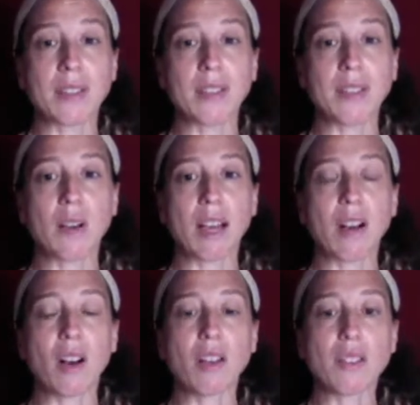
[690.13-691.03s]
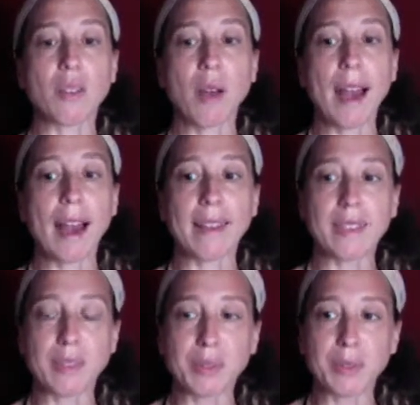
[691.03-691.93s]
So I also had
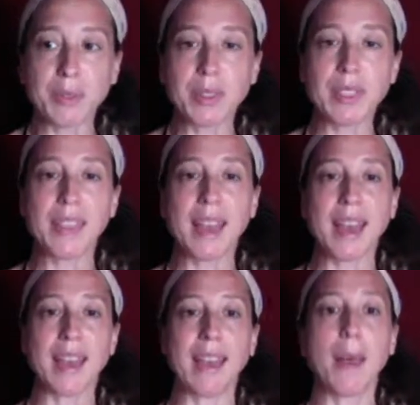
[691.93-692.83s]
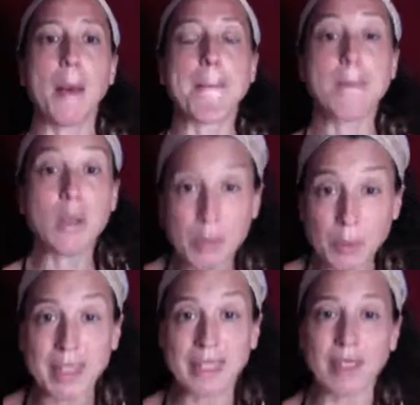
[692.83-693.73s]
to today pull
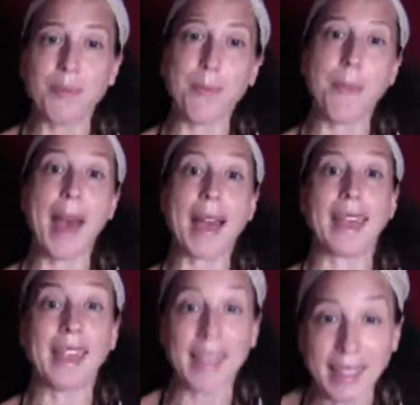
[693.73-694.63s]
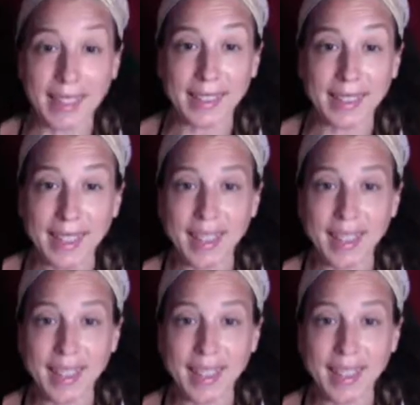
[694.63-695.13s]
myself back in